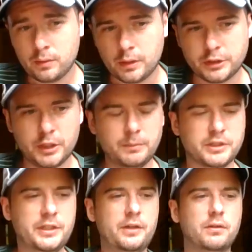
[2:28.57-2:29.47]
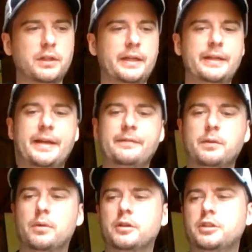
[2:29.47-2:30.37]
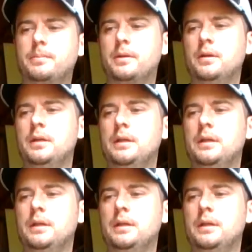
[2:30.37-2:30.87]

She was secretly a devil worshiper.